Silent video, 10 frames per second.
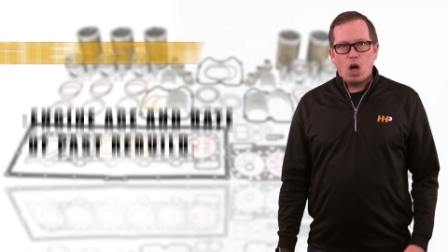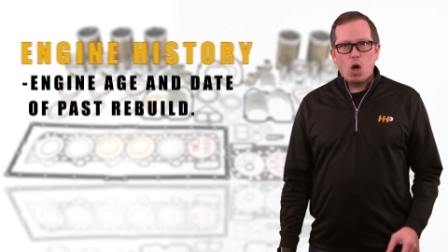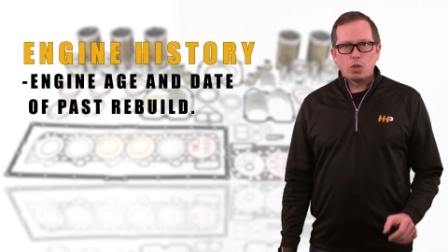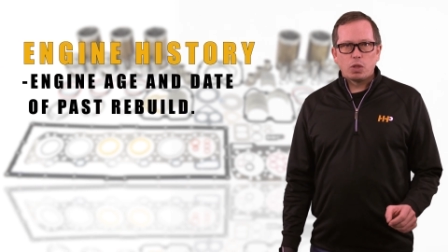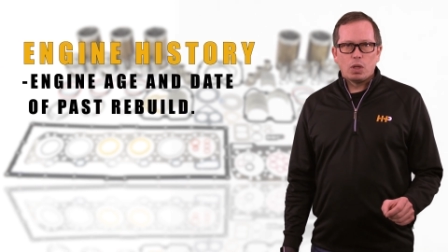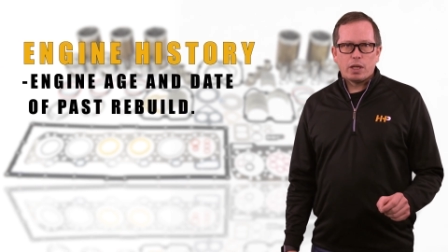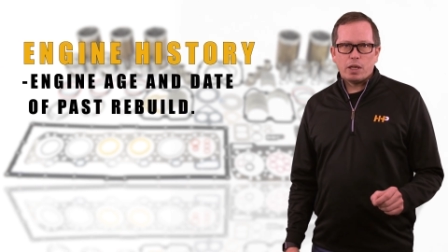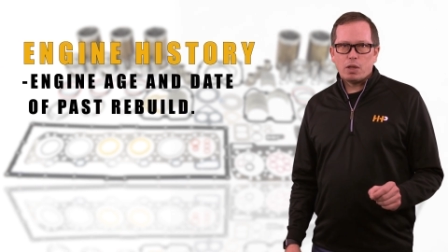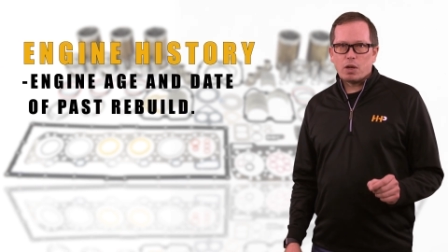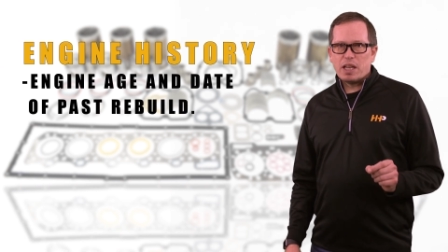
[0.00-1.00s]
Also look
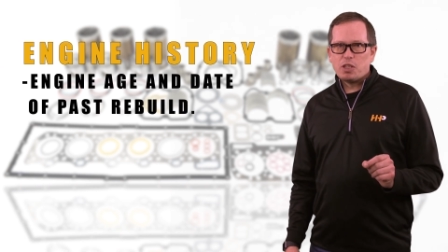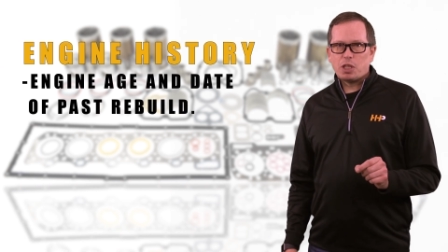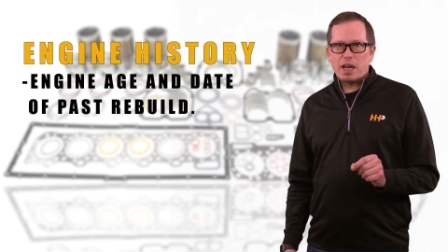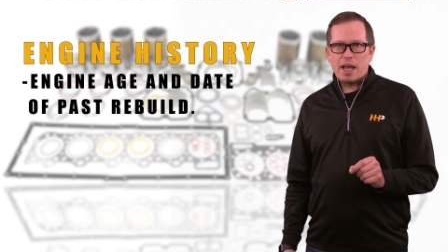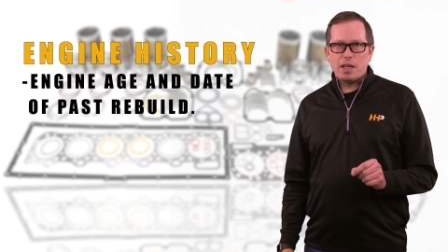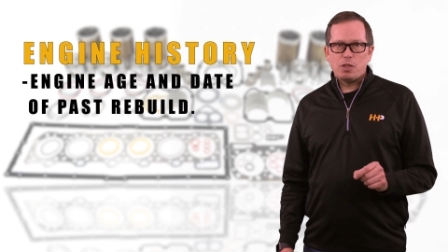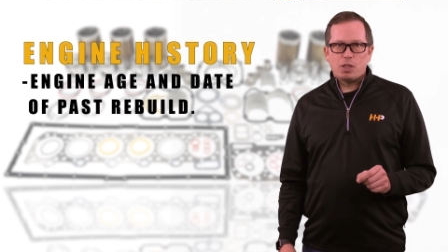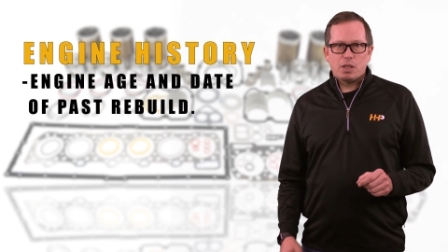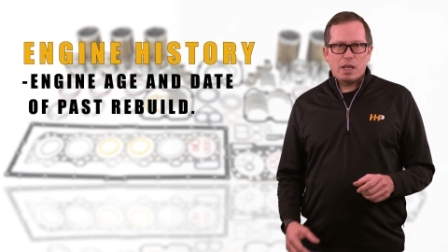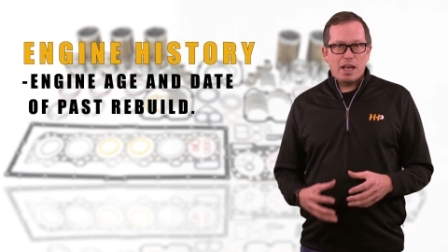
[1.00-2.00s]
at your engine
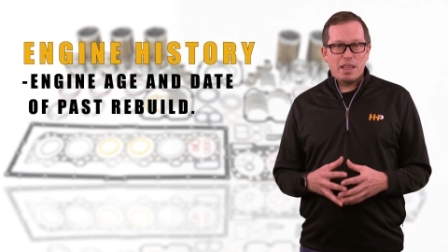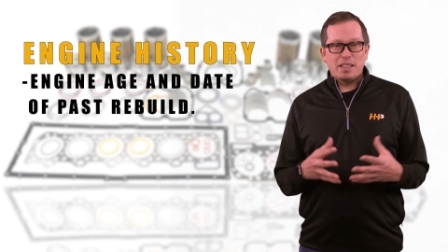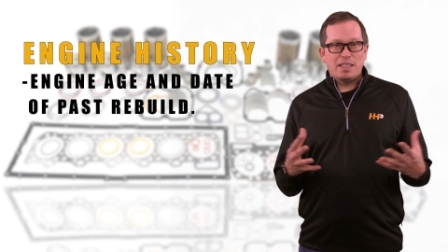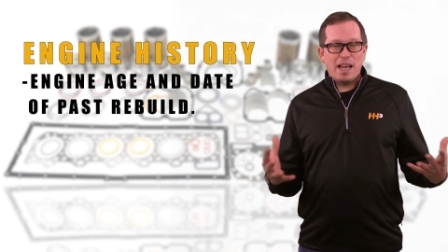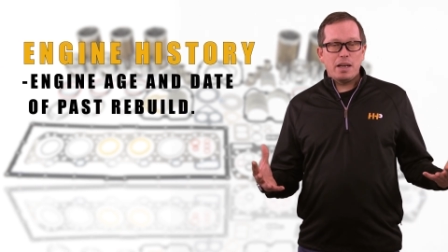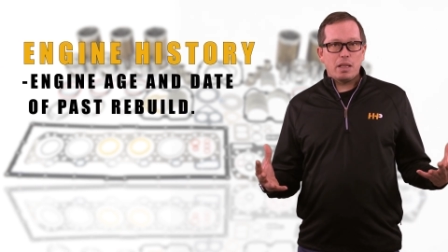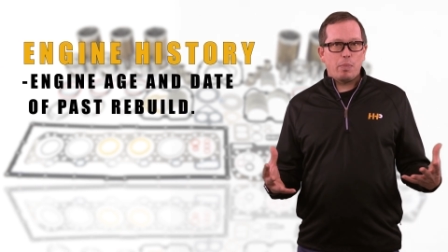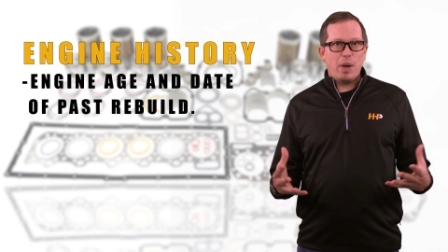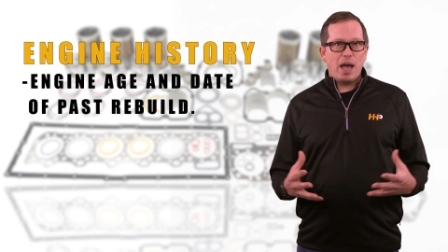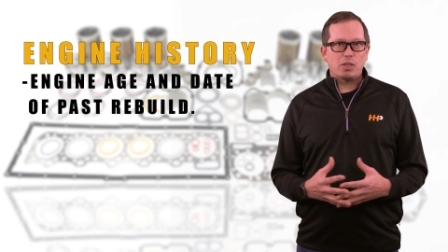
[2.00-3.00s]
age and the date of
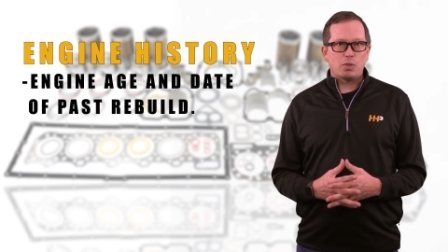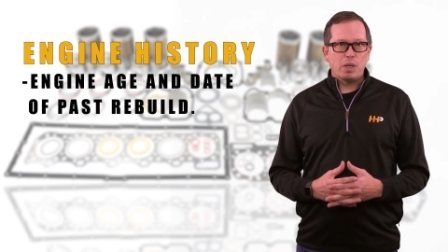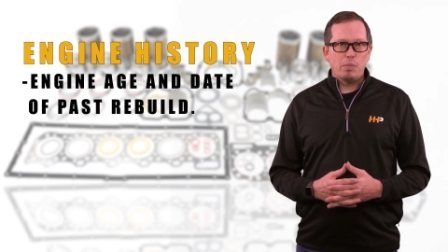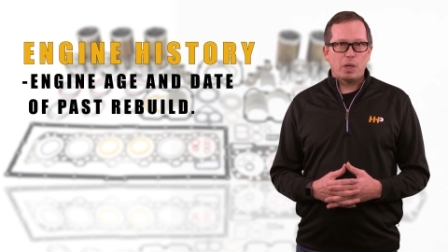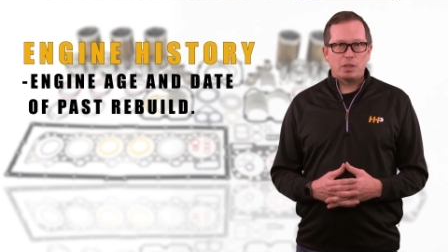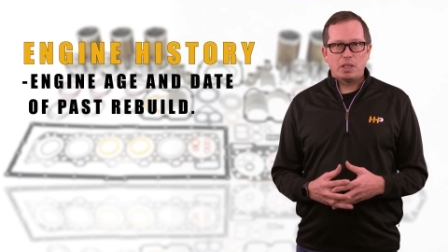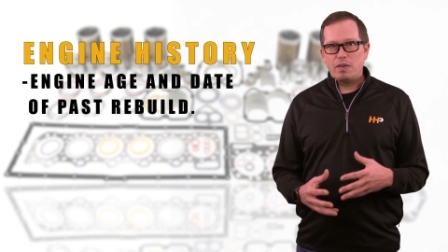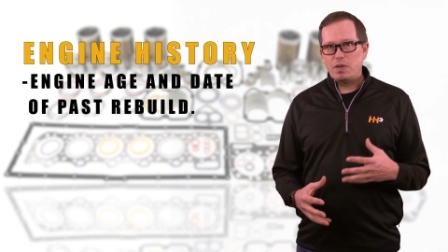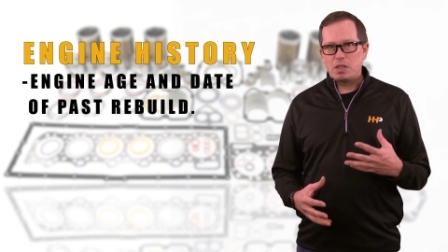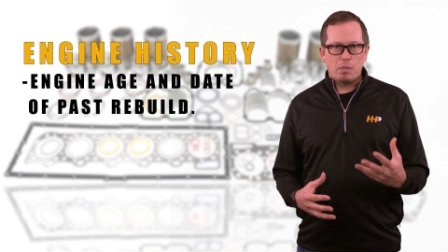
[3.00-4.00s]
the past rebuild to
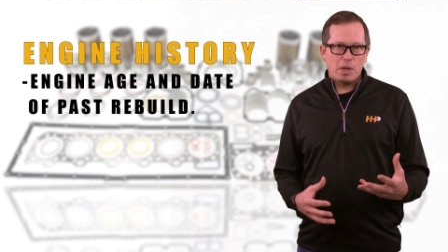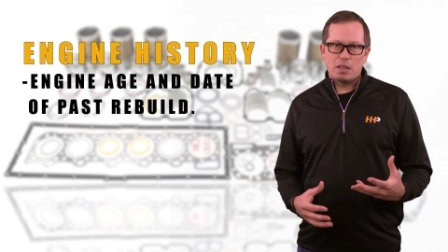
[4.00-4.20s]
give you some